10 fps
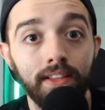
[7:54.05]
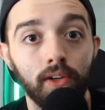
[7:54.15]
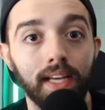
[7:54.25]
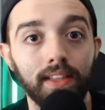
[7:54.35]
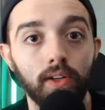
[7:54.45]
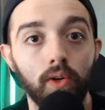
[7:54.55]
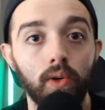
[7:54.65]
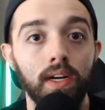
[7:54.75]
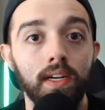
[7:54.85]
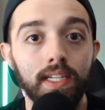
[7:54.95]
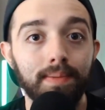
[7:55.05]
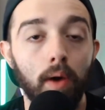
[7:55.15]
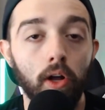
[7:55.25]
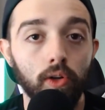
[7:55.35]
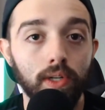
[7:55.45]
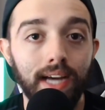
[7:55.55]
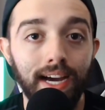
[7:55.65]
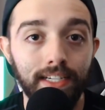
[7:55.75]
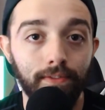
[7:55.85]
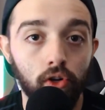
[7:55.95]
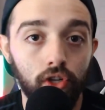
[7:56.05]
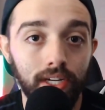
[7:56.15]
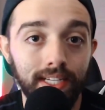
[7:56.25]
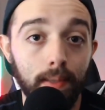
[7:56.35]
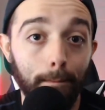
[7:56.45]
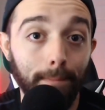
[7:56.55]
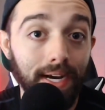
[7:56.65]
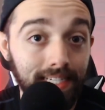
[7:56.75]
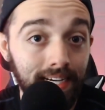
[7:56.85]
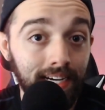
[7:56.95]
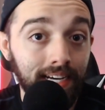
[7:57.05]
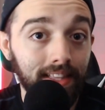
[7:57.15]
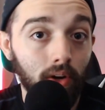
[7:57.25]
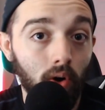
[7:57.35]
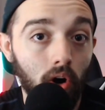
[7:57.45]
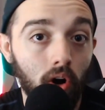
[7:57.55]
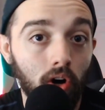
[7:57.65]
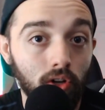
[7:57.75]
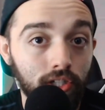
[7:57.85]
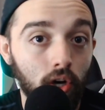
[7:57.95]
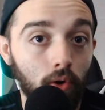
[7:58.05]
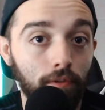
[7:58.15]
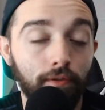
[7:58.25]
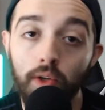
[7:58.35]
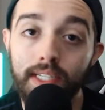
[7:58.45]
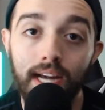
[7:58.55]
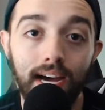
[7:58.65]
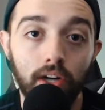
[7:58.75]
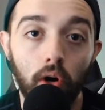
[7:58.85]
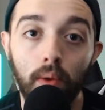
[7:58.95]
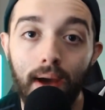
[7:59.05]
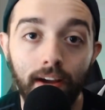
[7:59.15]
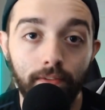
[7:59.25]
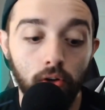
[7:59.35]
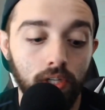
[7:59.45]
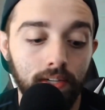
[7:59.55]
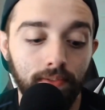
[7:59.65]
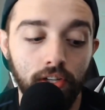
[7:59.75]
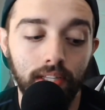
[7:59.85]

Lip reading: They're like little smaller sized versions, but there are also full-size hardback versions